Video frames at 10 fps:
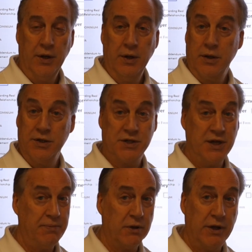Because
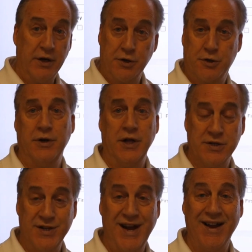typically an attorney
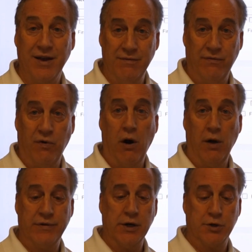is not
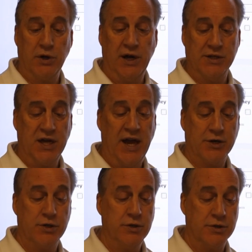involved in a
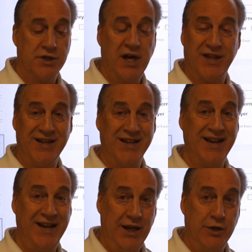transaction. There's nothing that
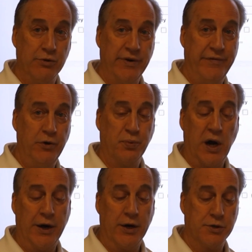they need to review
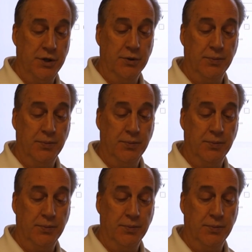prior to.